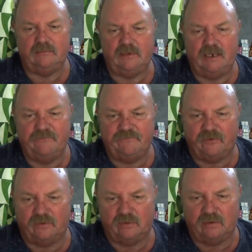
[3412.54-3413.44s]
in
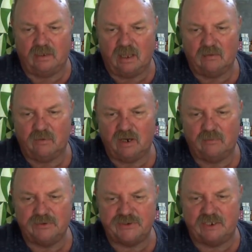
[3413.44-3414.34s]
full on what
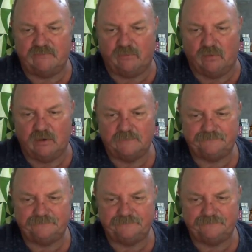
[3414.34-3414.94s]
it was sent for.